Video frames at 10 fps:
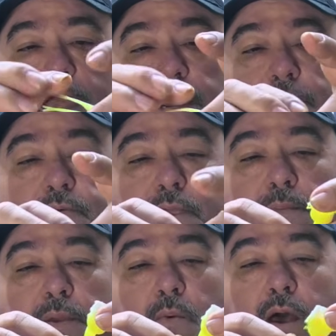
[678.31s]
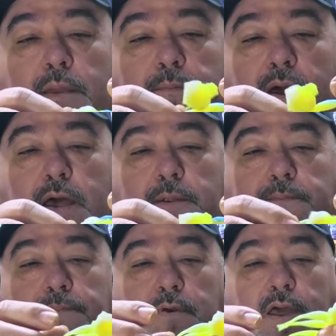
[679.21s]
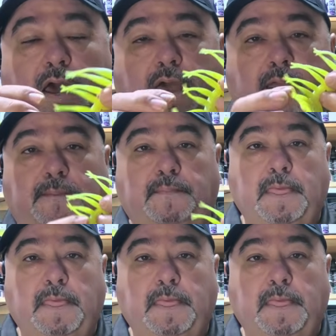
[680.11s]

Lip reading: and a creamy white bottom, okay?